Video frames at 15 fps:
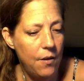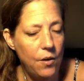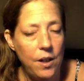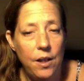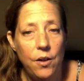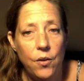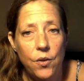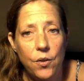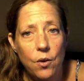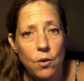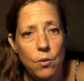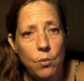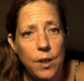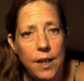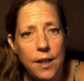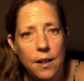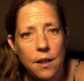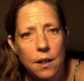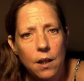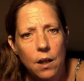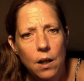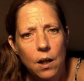in the third week,
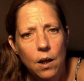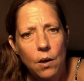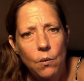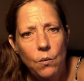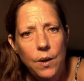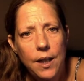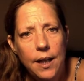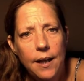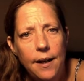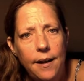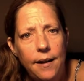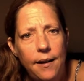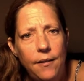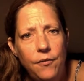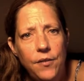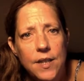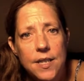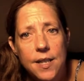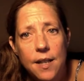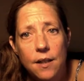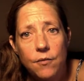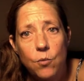we have the
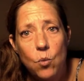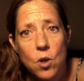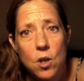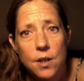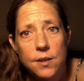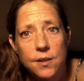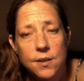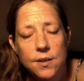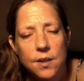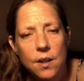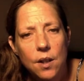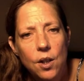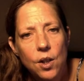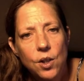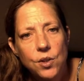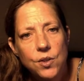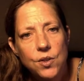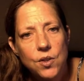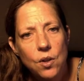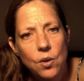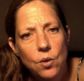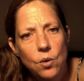Ten of Wands.
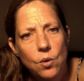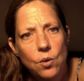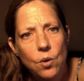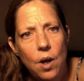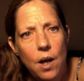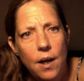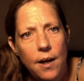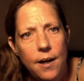So